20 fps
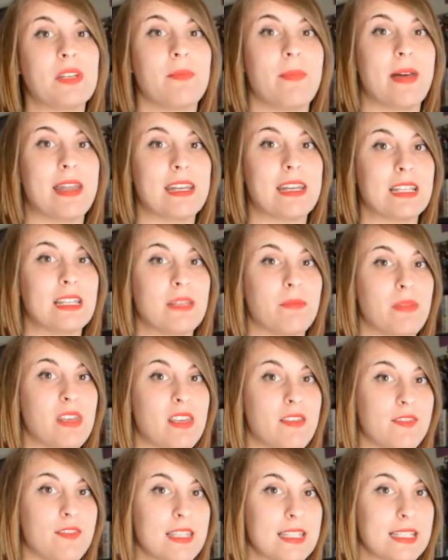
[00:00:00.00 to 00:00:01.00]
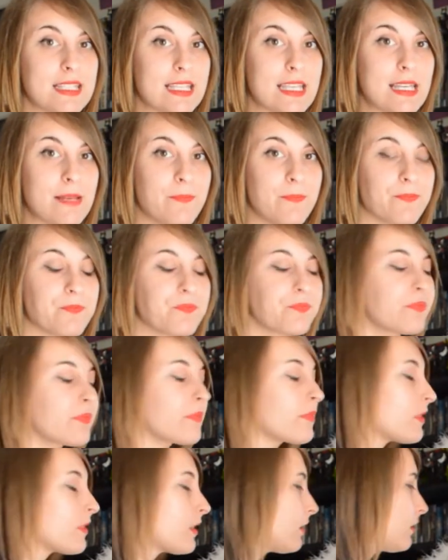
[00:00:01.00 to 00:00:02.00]
bending the PVC.
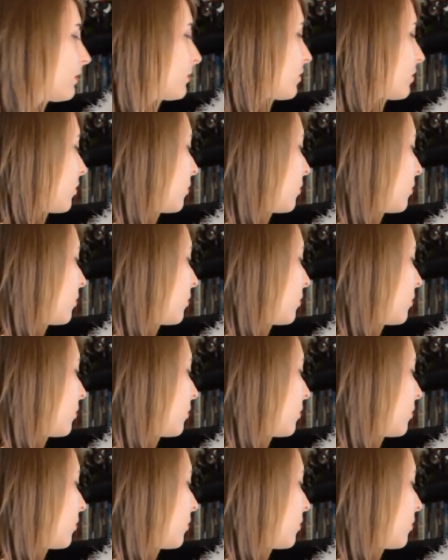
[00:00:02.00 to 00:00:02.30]
So